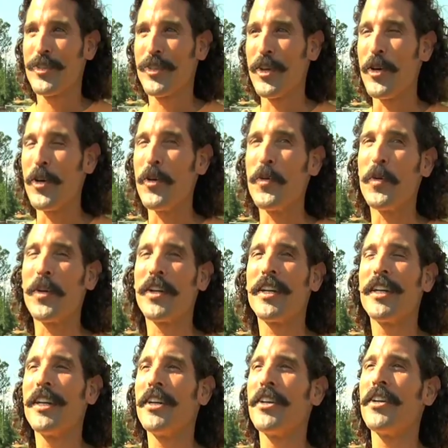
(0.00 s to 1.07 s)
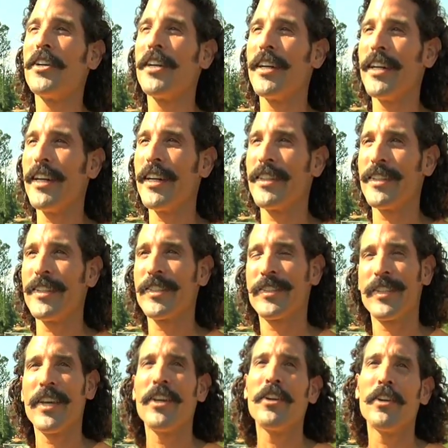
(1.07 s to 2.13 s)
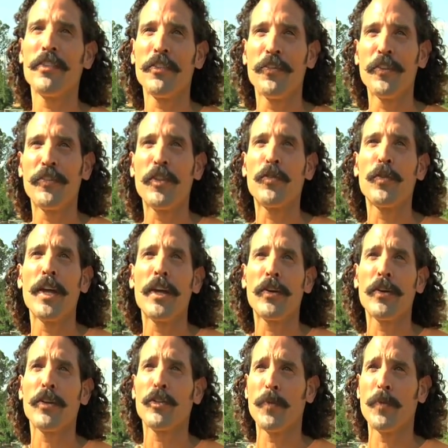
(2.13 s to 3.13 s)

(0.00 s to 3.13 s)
So we're here at the center of the 53-acre